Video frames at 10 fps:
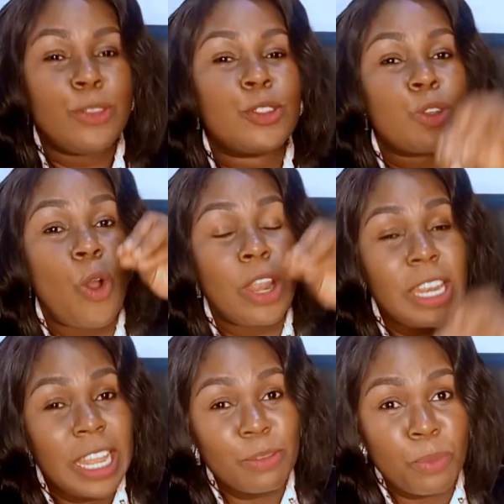you score
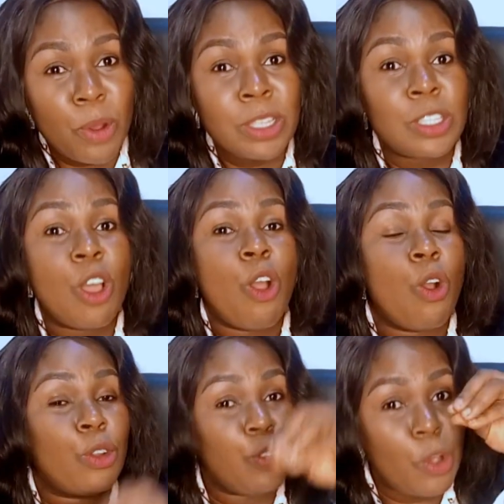points
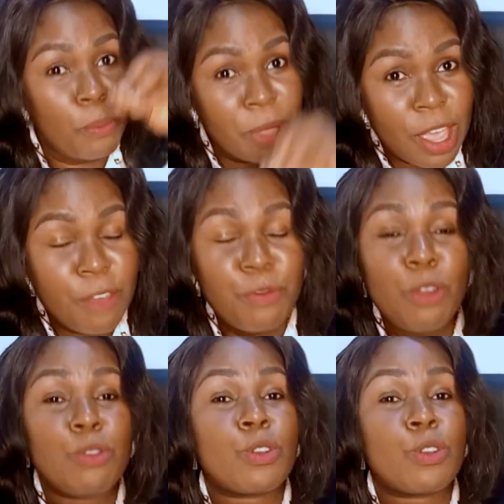on your behavior,